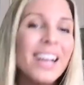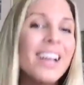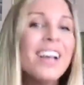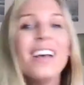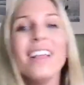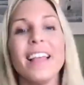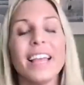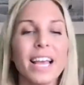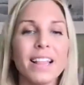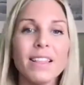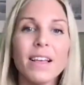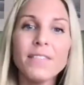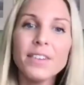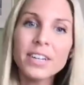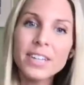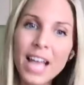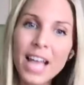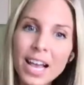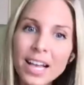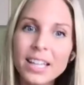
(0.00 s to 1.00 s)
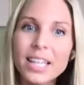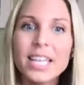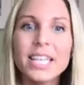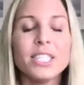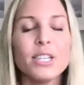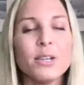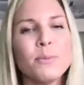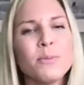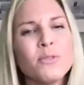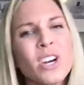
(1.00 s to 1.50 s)
Like, I love your necklace.
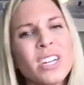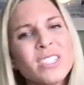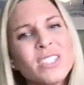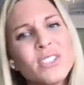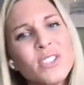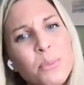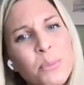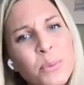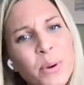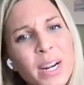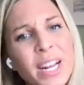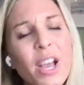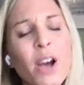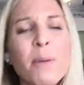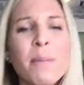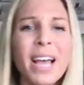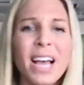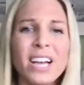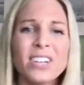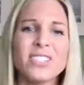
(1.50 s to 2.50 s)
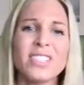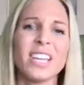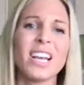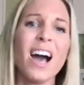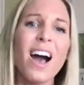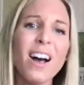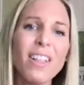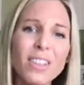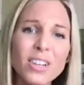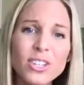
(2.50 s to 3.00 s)
Your dress is so pretty. Oh my gosh, the
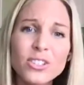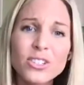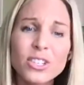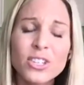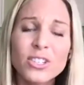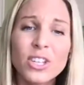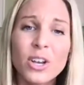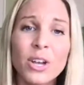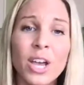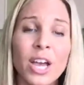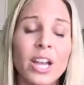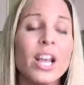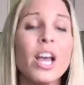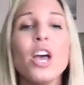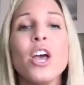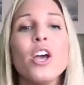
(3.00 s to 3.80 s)
colors look so good.